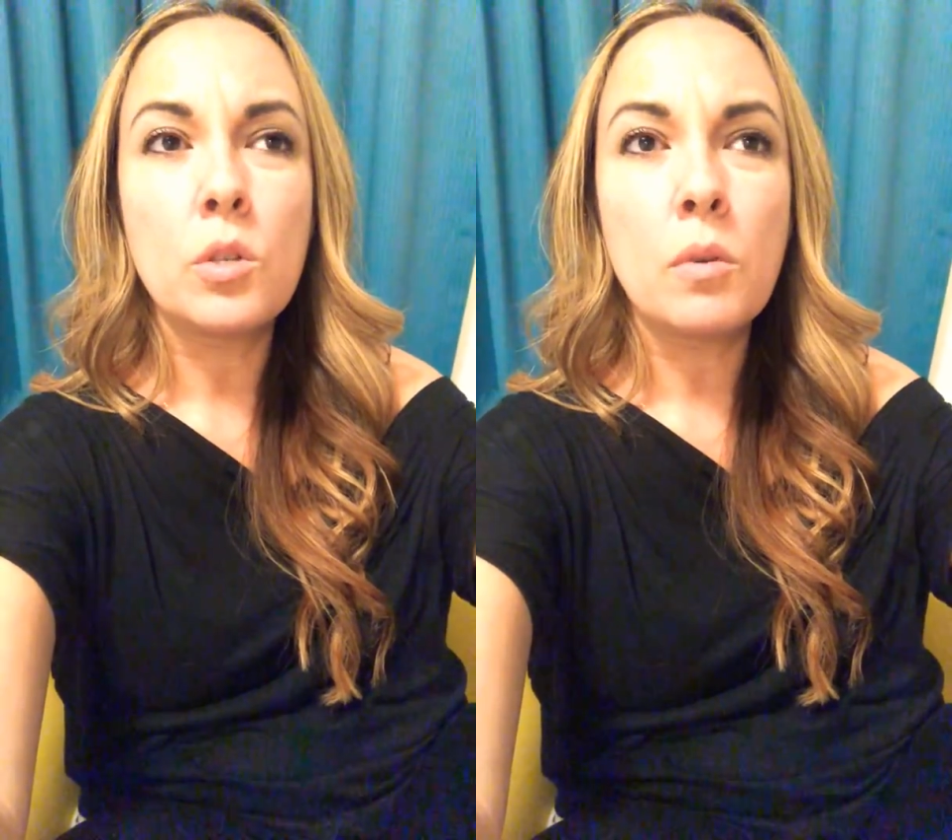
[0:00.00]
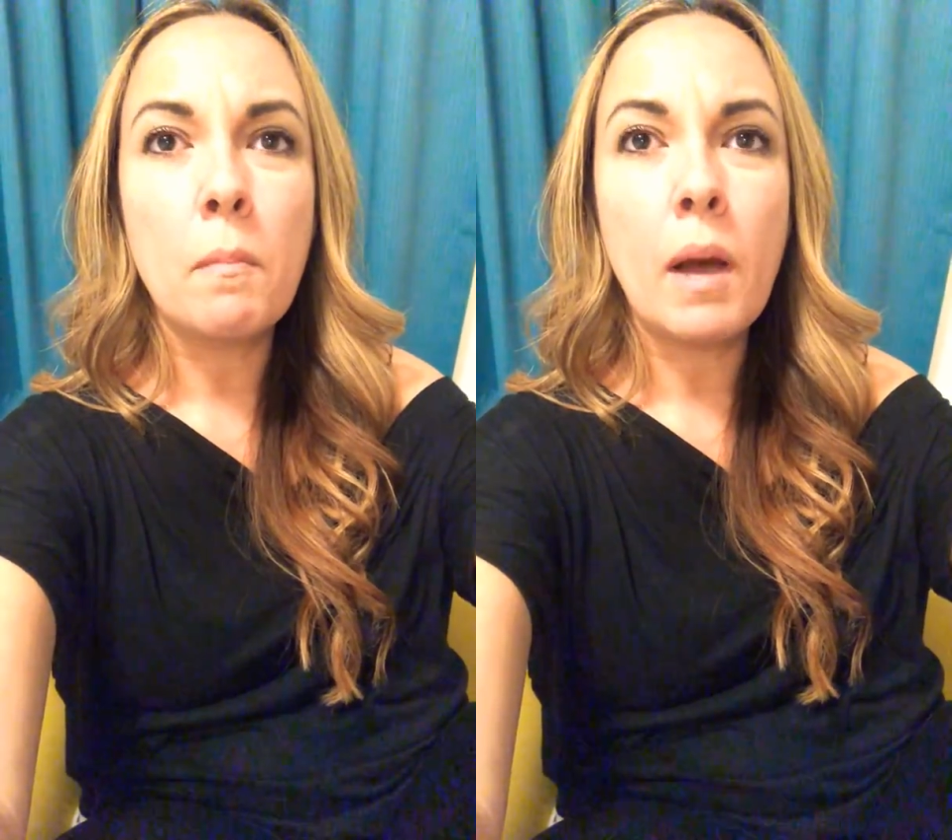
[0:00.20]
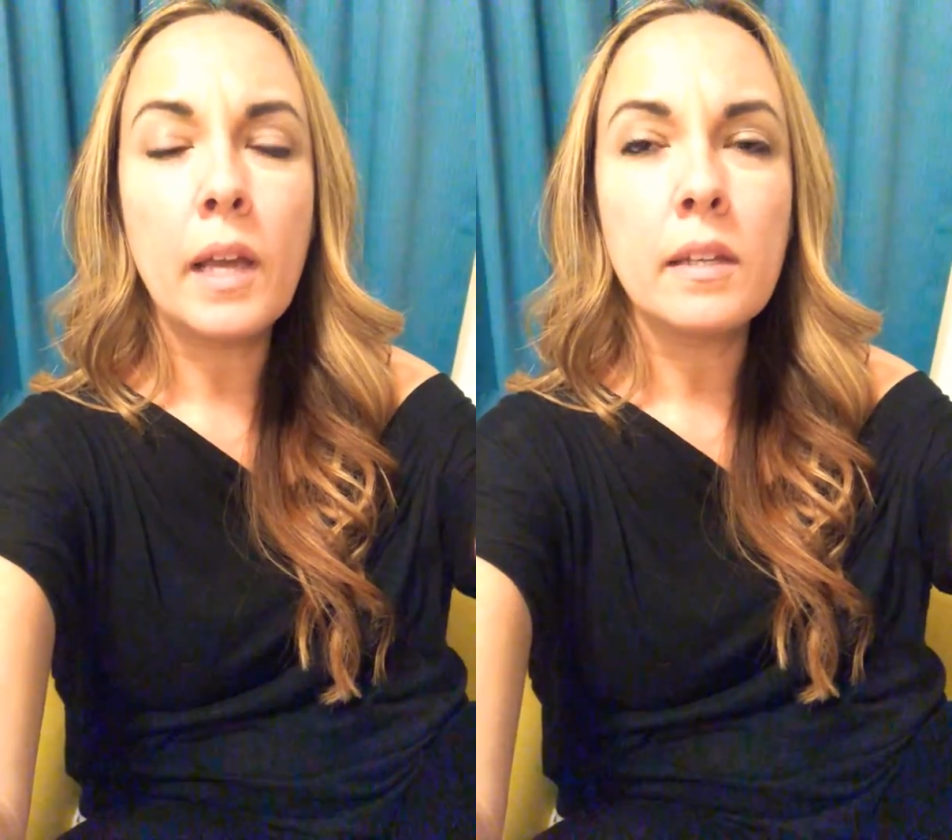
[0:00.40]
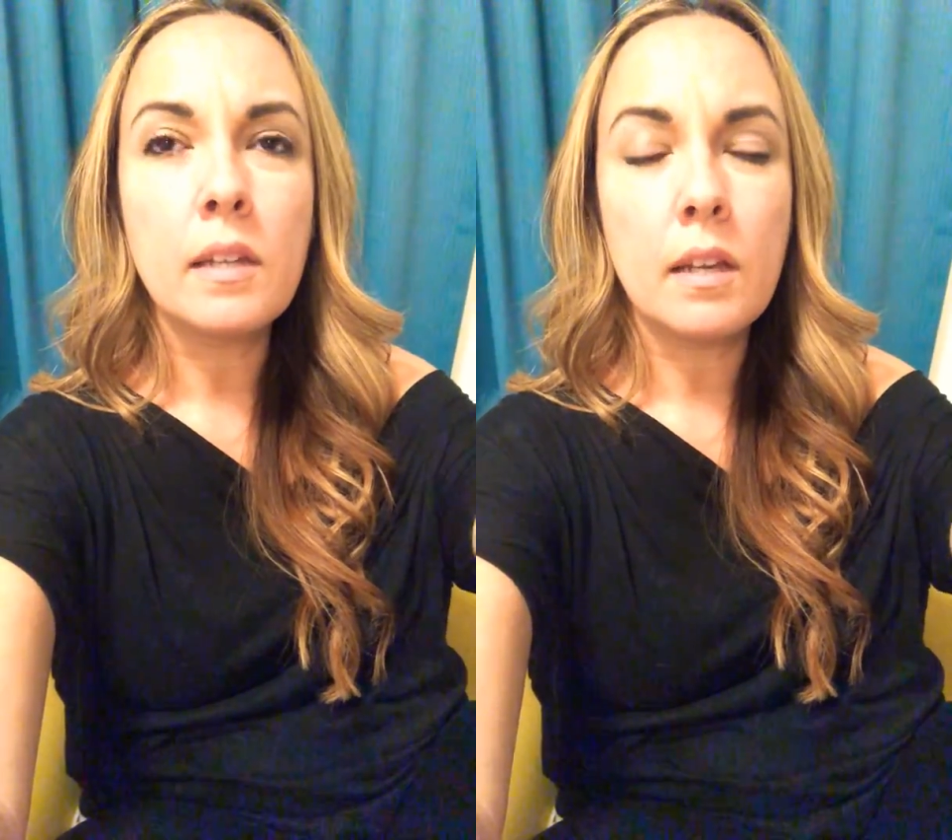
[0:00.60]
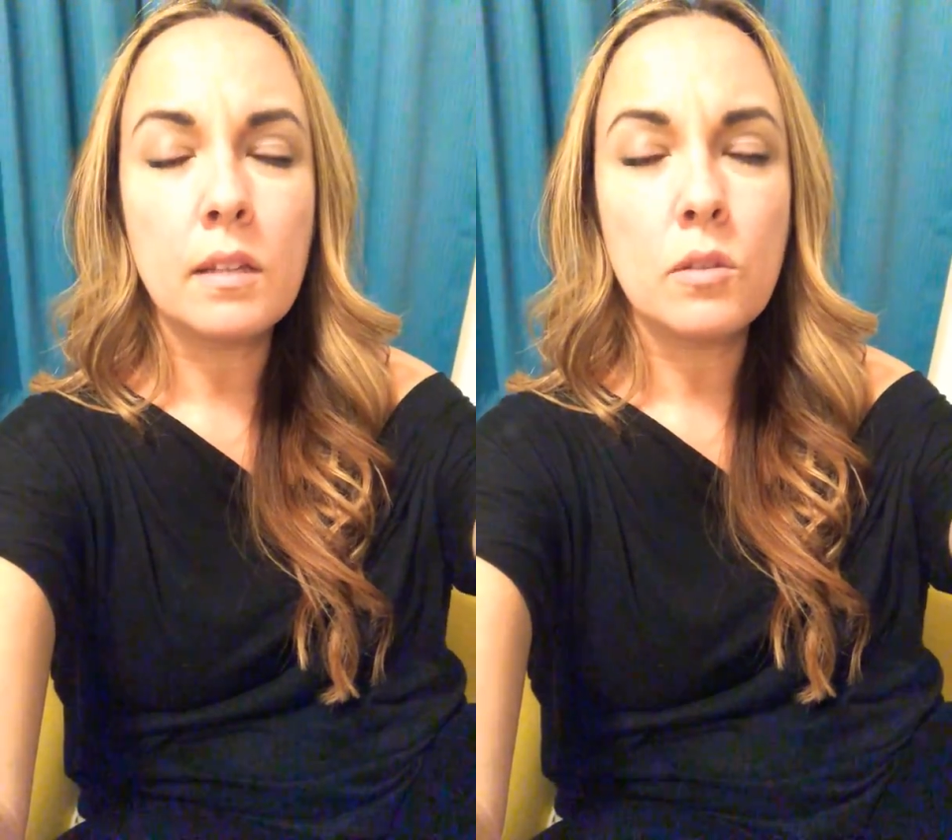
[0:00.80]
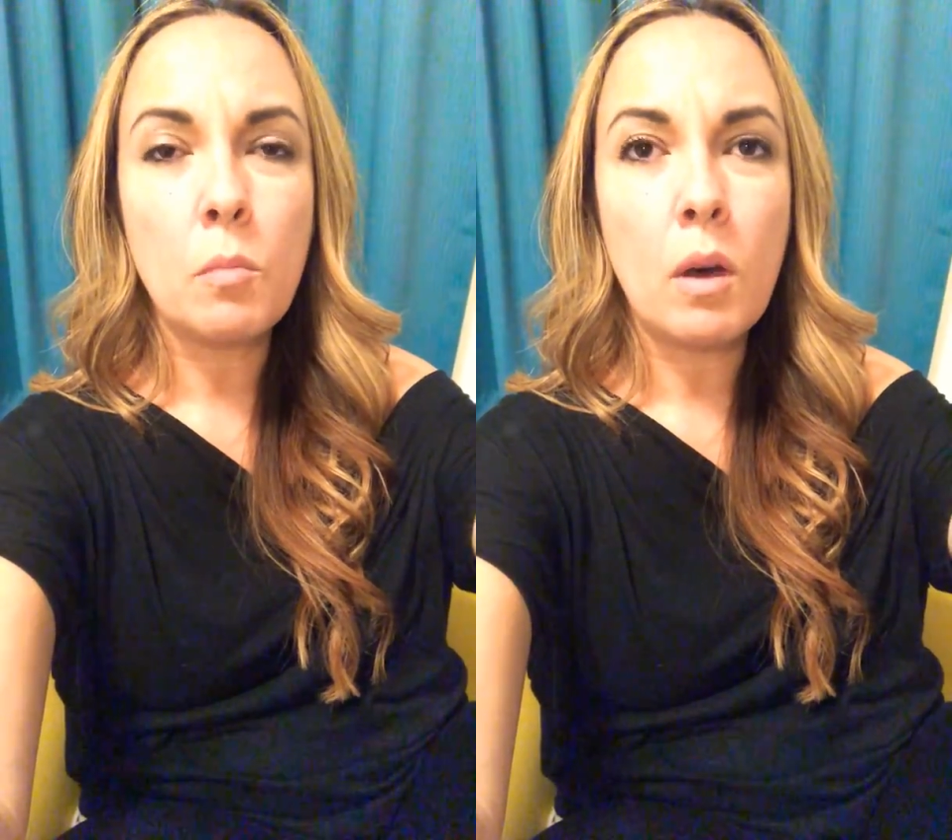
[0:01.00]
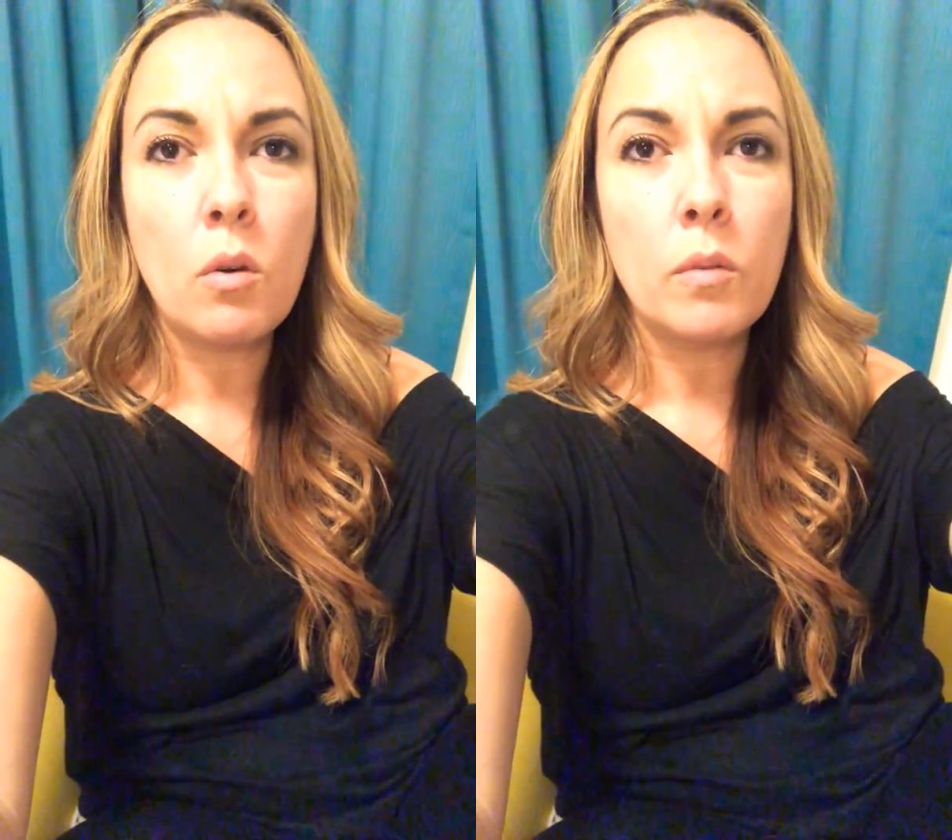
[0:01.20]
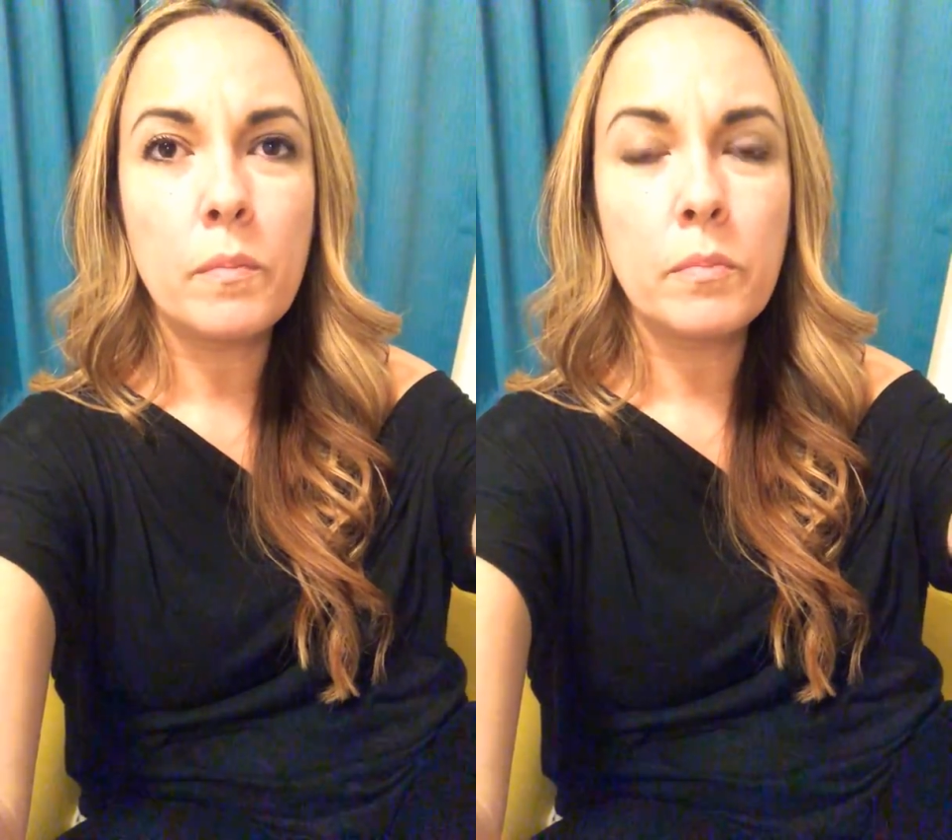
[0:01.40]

reminded us about